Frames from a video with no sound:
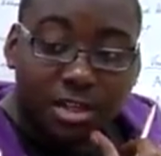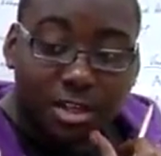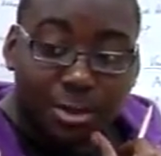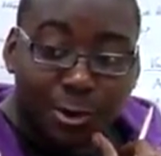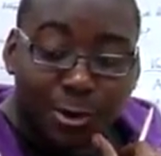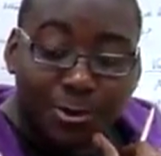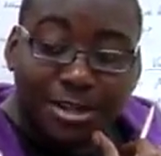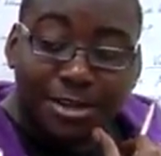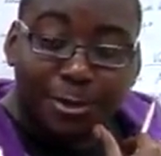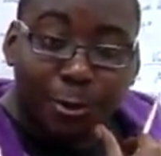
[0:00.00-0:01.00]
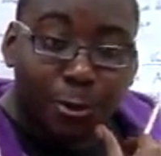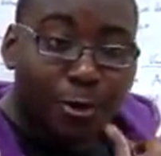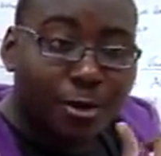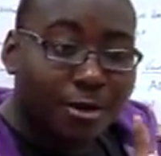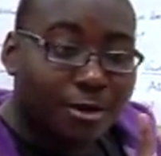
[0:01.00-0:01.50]
like dormant
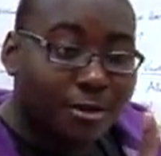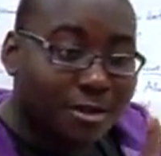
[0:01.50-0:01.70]
or